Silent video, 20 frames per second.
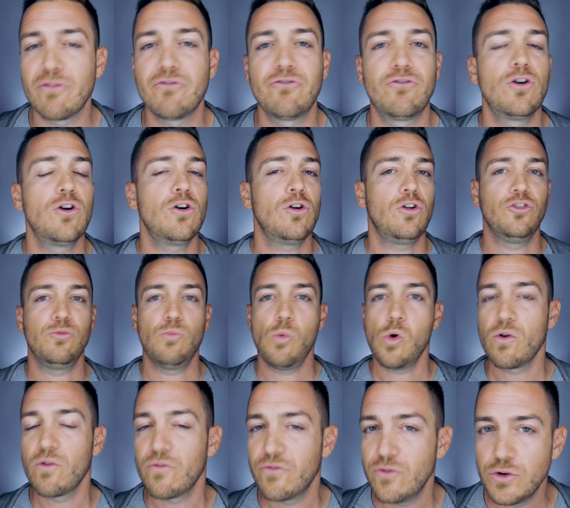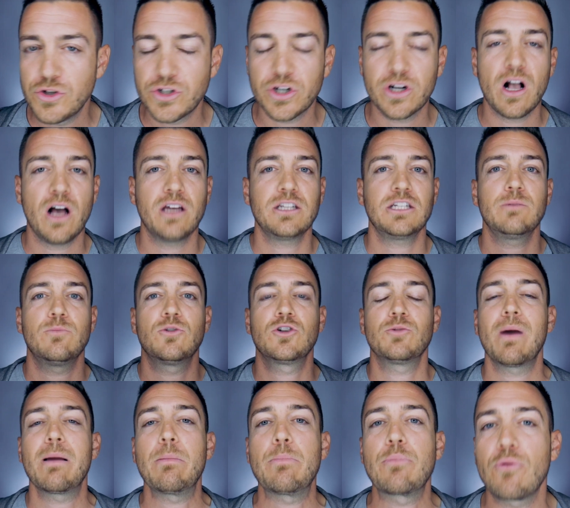referrals, more future
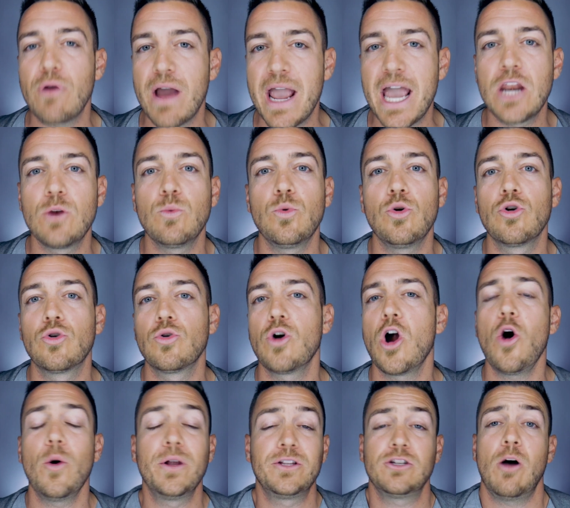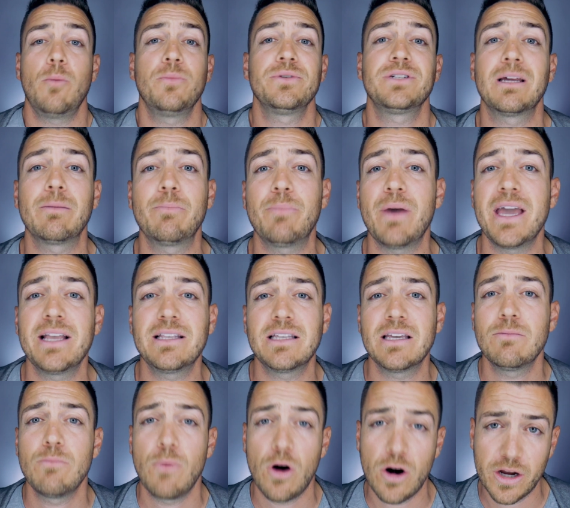customers. My brand will grow. It's almost like
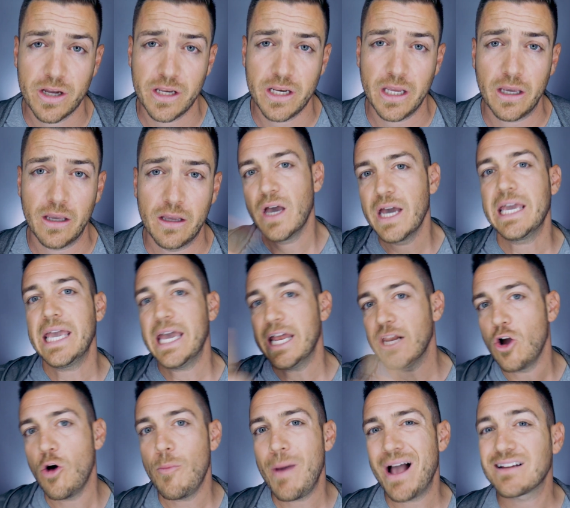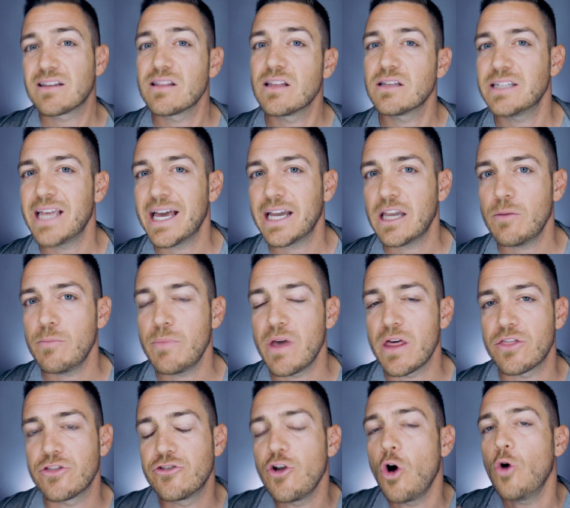baked-in marketing. Again, go back to the second
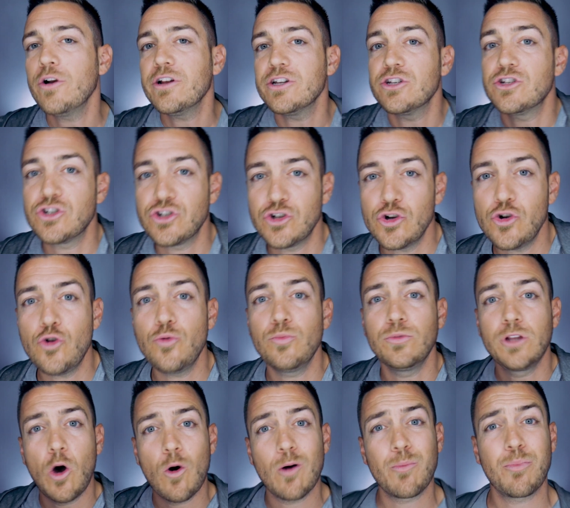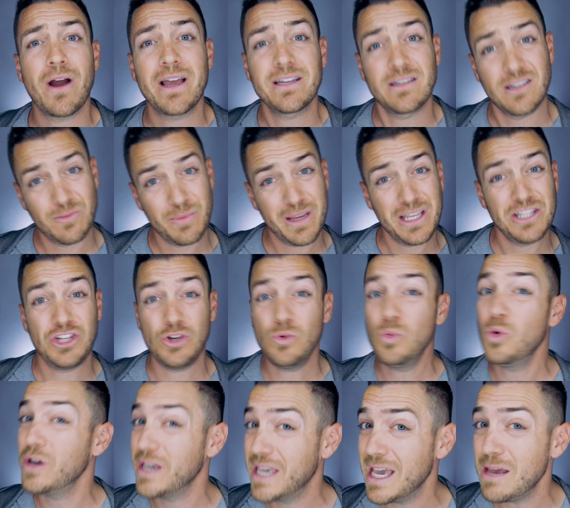myth. Don't assume lower prices means
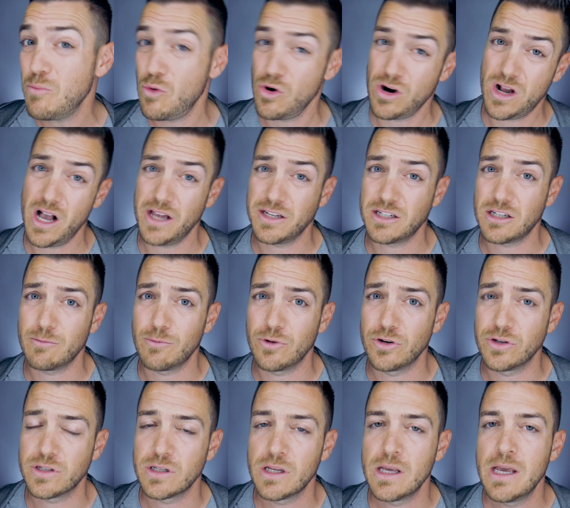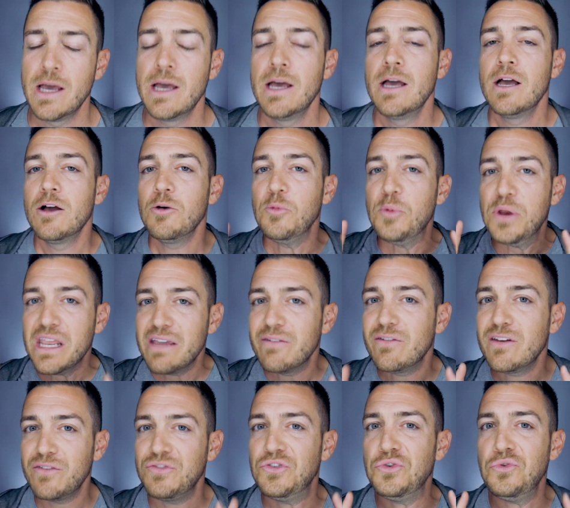you will get more customers. But
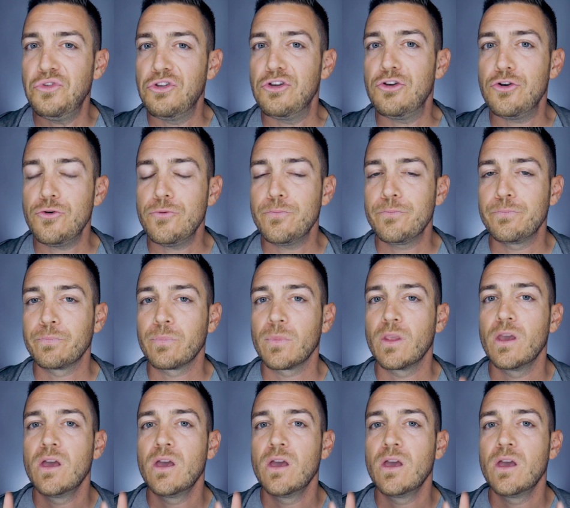even if you do,